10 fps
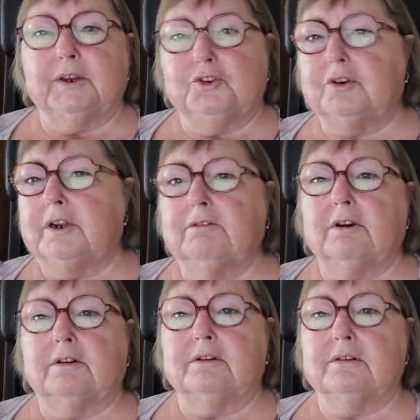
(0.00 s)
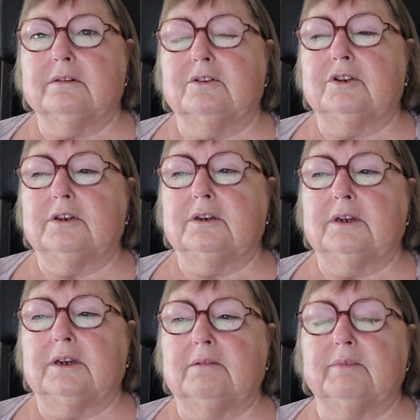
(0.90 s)
dry grass that she can
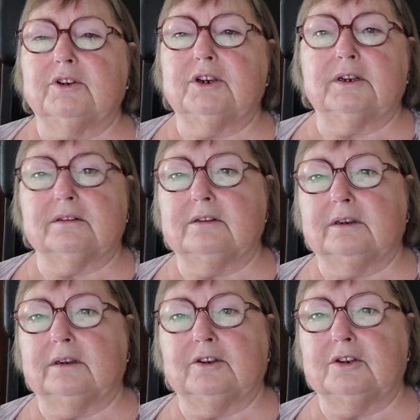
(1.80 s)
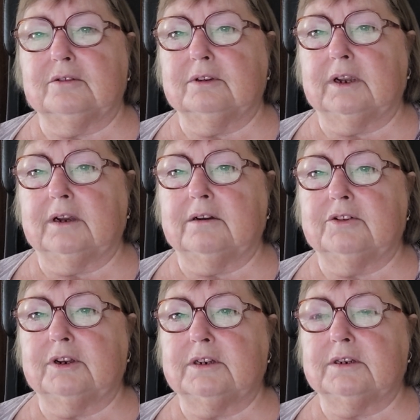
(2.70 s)
eat, but she's not getting
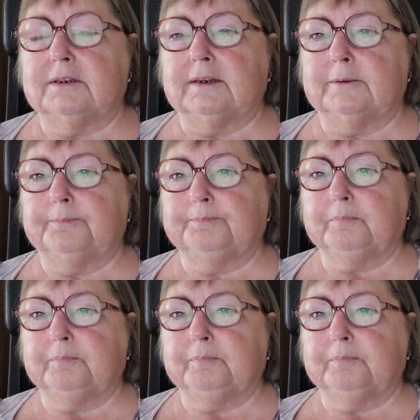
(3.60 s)
hydrated now.